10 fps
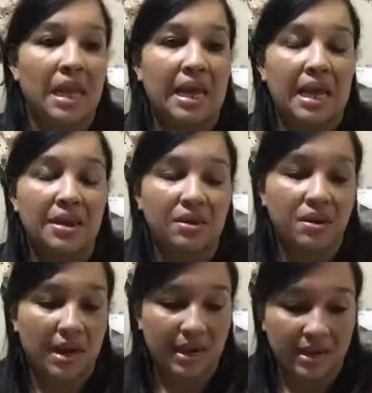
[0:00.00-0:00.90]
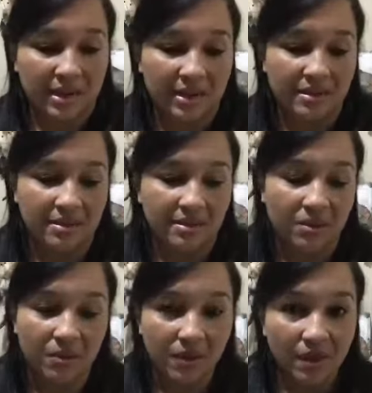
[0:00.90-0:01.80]
And again, no
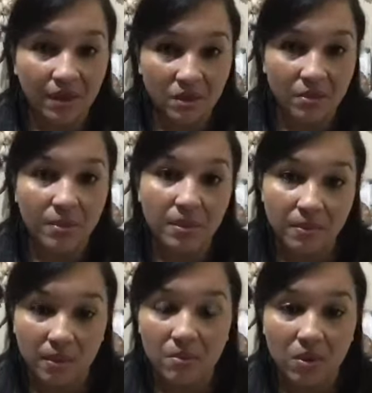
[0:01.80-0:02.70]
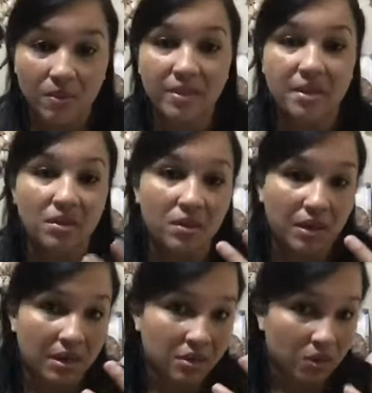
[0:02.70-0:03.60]
matter that there are going to be moments that you're going to
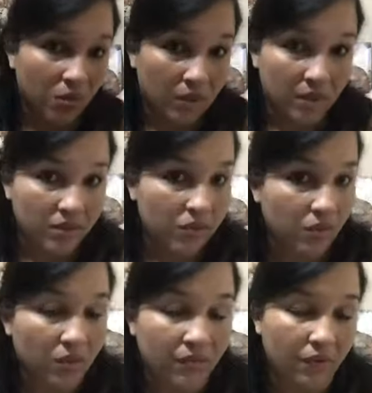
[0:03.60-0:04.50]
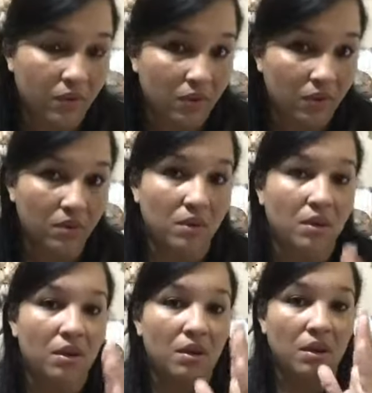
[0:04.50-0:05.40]
need someone else to do it for you,
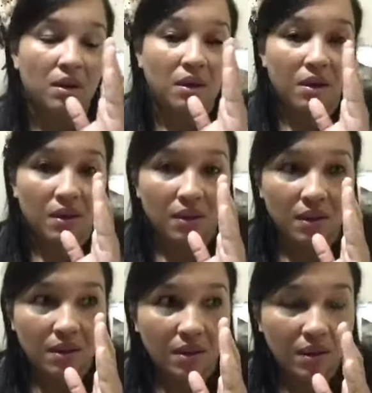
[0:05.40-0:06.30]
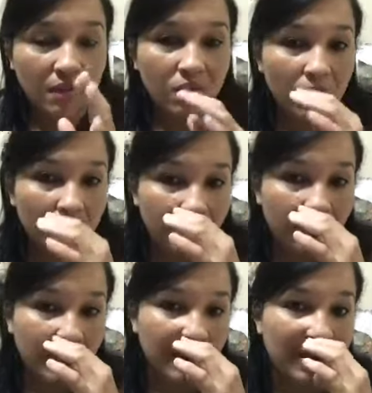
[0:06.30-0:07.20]

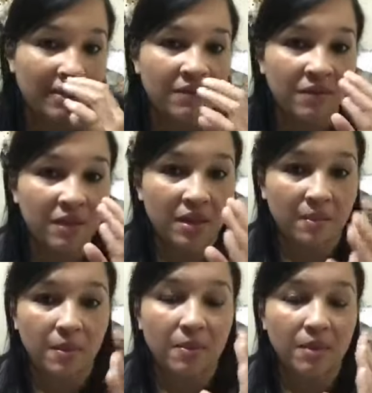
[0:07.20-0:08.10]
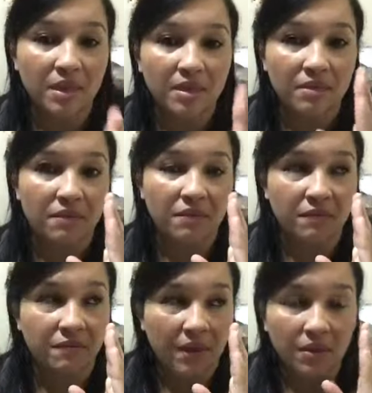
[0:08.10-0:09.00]
if the people is
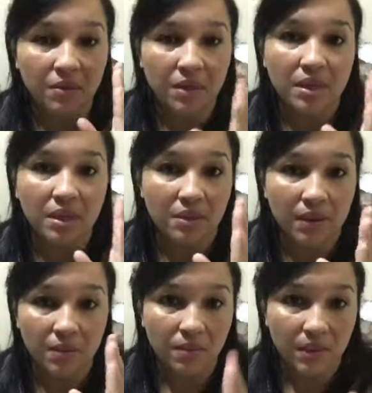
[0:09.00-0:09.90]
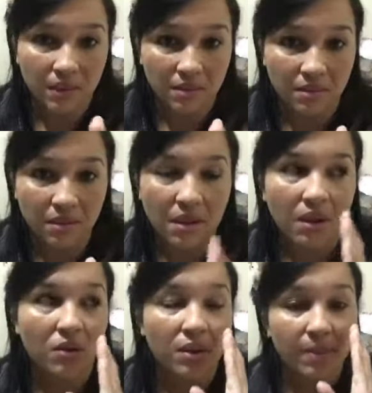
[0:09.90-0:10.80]
following the right way,
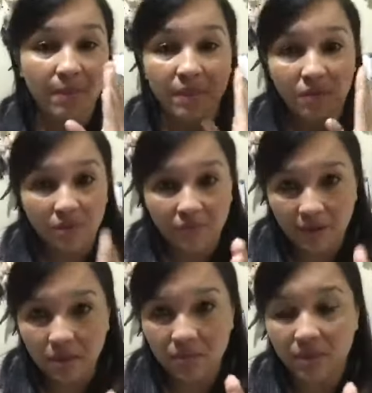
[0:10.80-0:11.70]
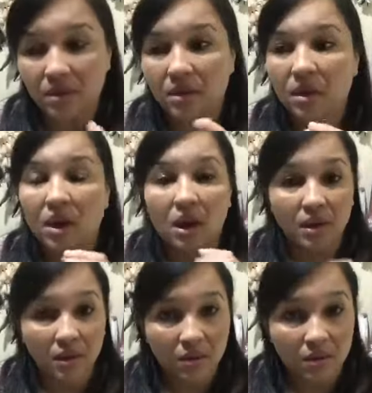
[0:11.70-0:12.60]
or the people that you are following are
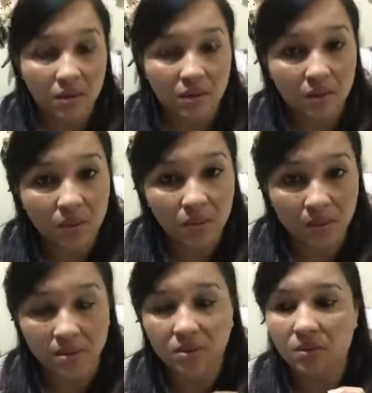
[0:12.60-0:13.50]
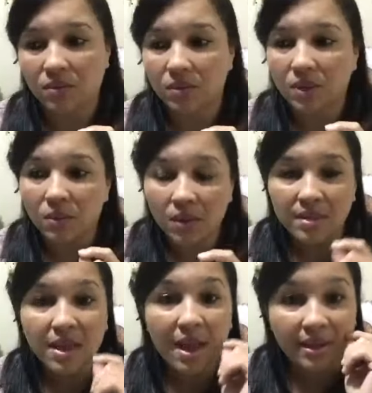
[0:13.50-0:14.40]
the real ones, or the ones
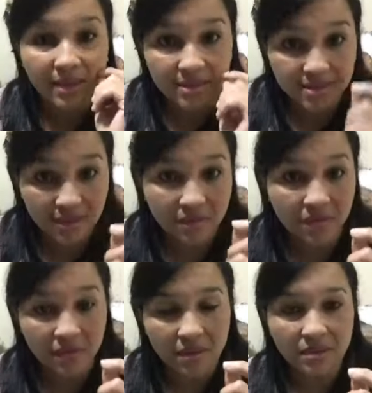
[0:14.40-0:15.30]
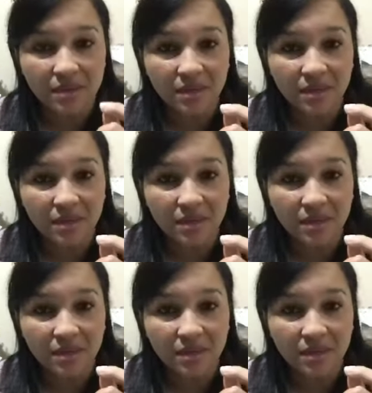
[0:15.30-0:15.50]
that are at service,